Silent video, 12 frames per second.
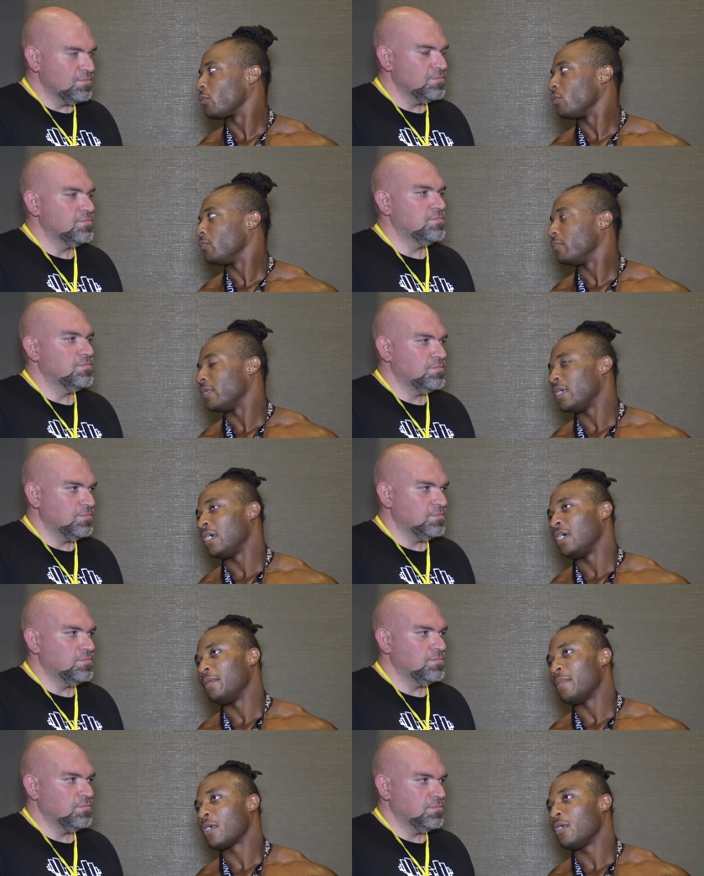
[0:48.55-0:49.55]
Speaker 1: group.
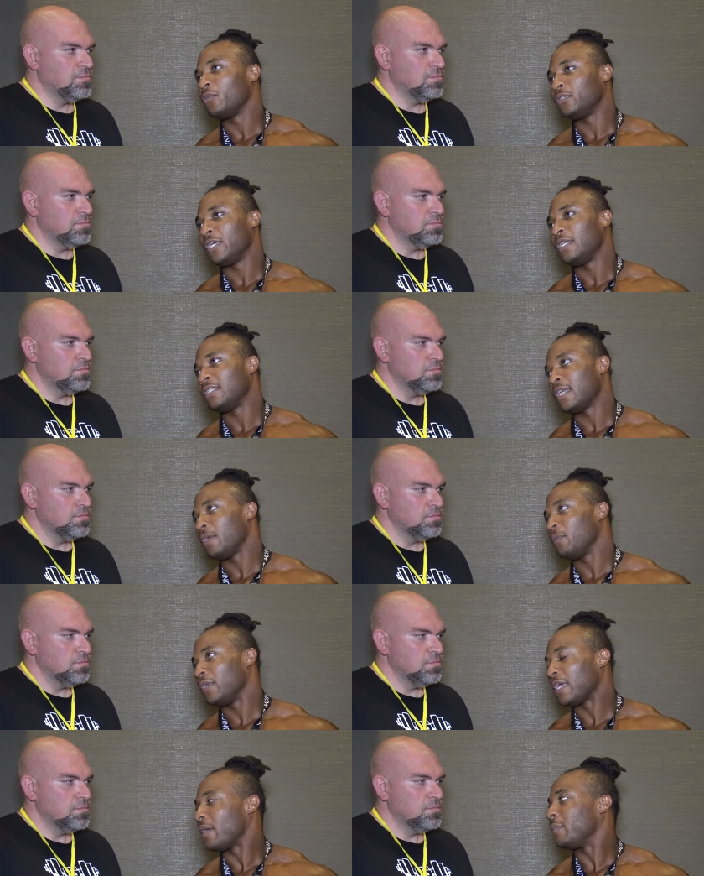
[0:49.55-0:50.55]
My coach, Teddy Zane, really
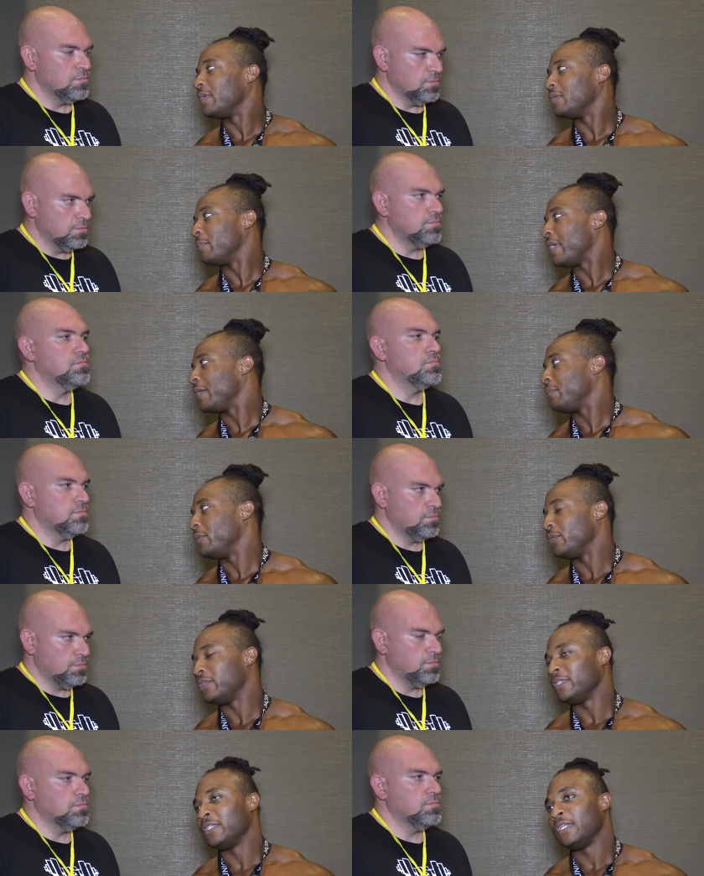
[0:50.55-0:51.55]
got me into
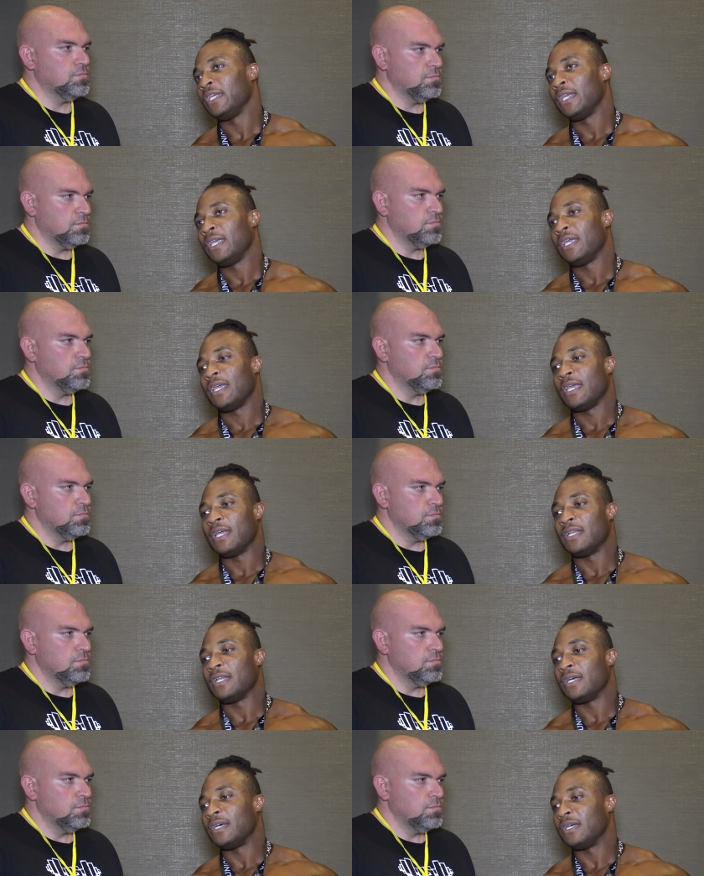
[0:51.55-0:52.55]
bodybuilding,
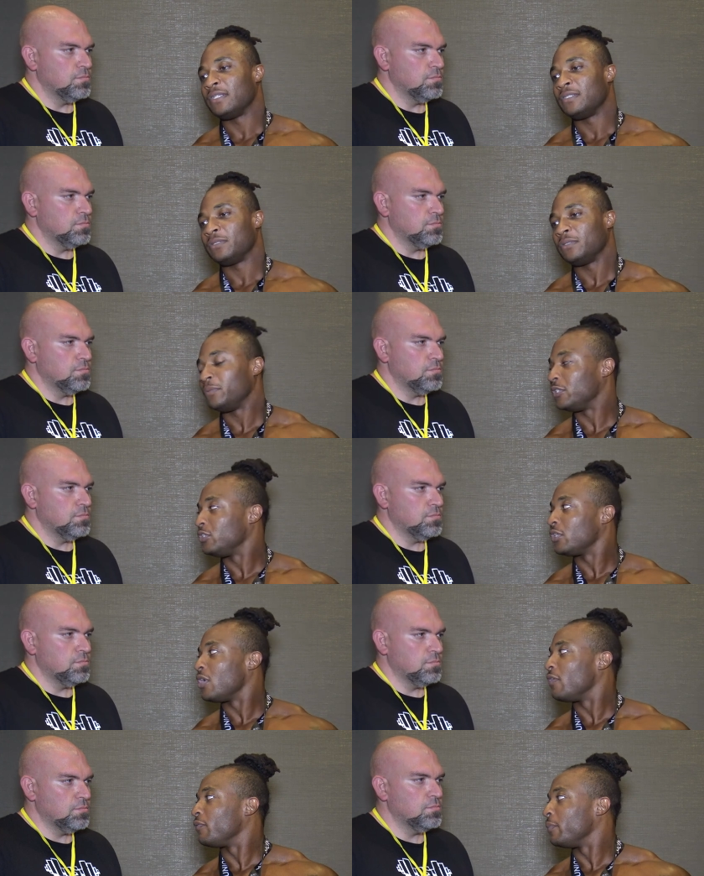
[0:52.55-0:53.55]
and we just took
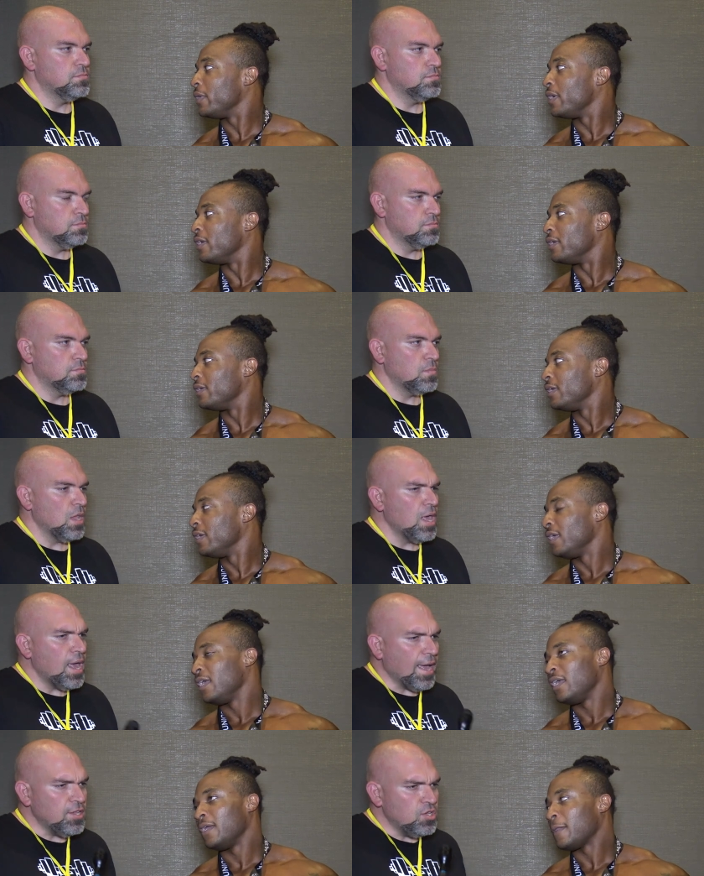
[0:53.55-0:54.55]
off from there.
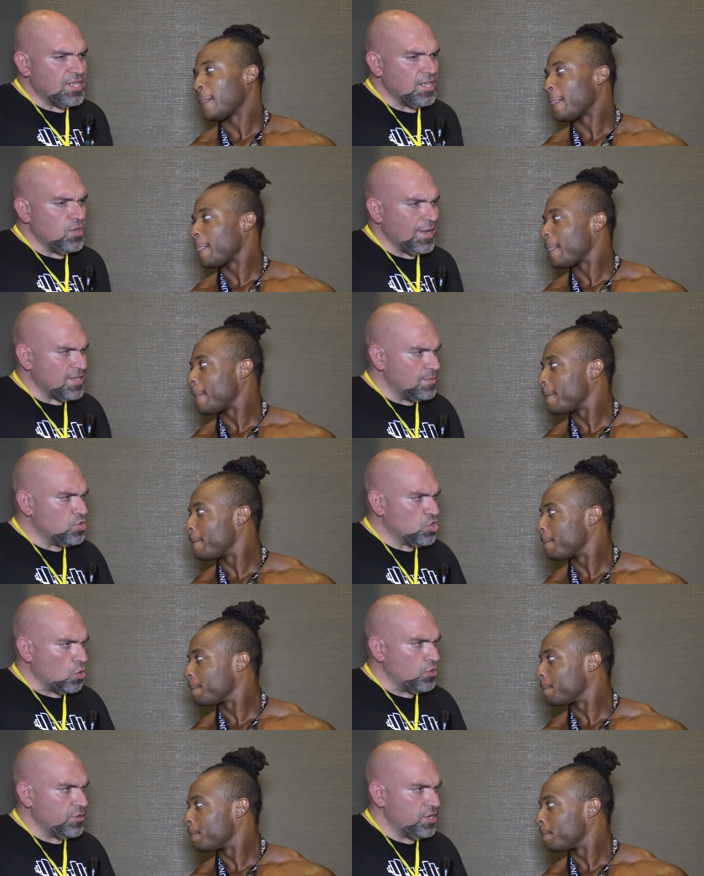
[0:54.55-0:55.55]
Speaker 2: And you said you had some
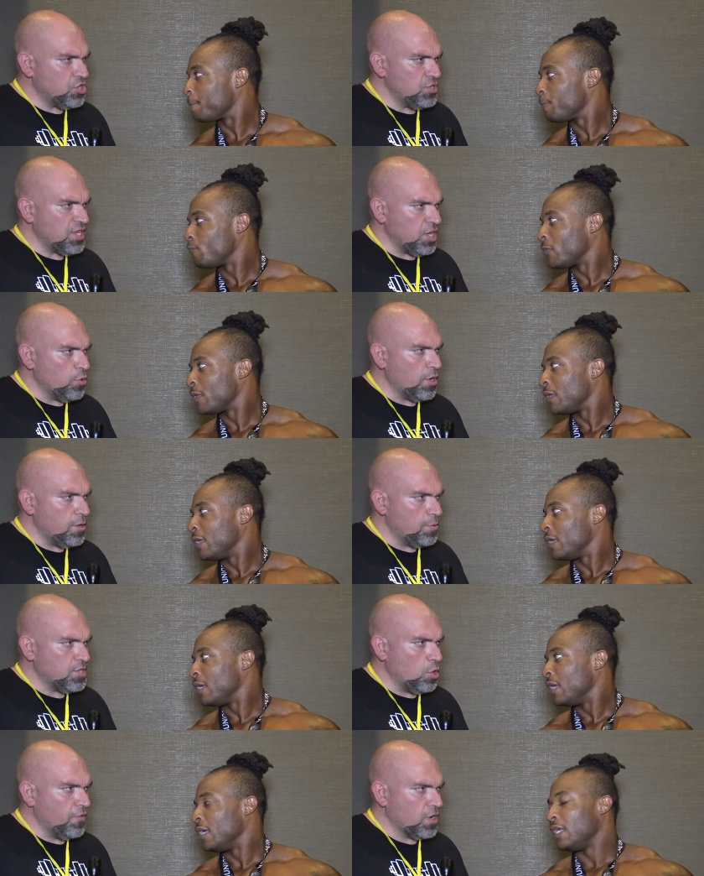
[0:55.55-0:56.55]
shoulder issues that you were able to
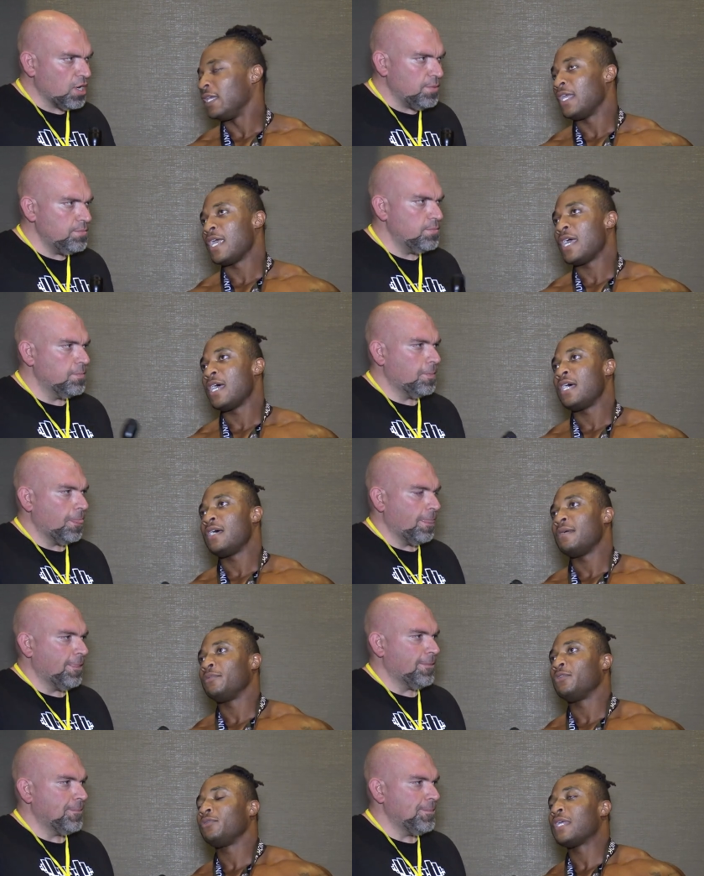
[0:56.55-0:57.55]
overcome?
Speaker 1: Yeah,
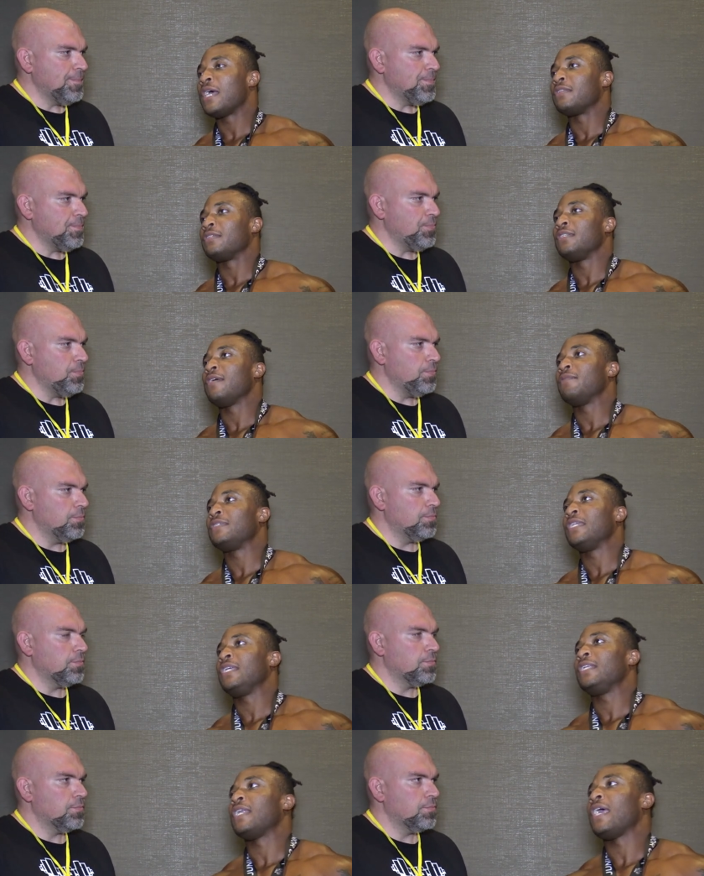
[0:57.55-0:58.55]

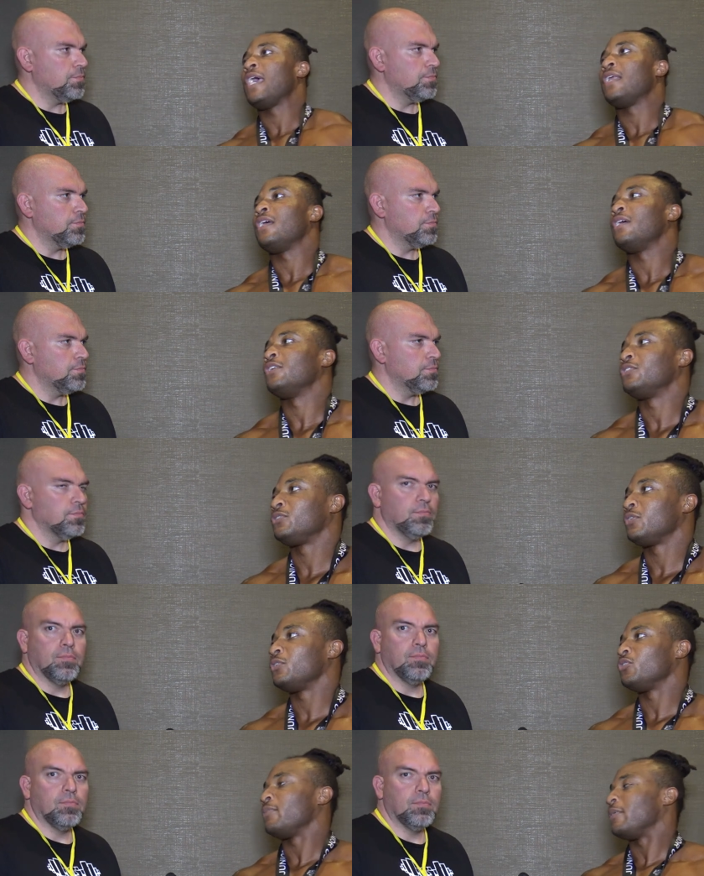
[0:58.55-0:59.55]
2017, I had
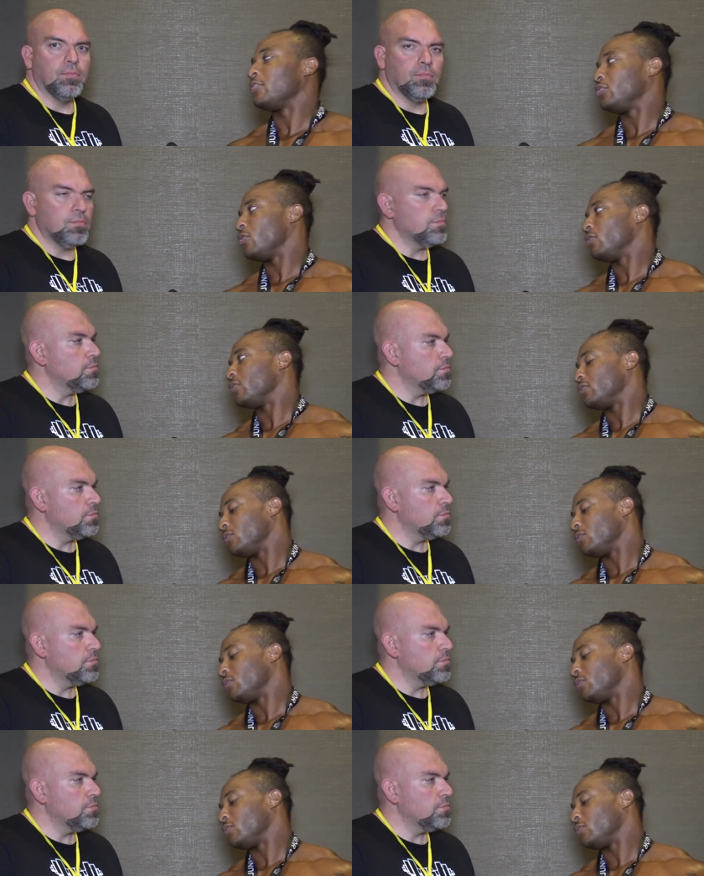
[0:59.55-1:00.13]
surgery on my shoulder.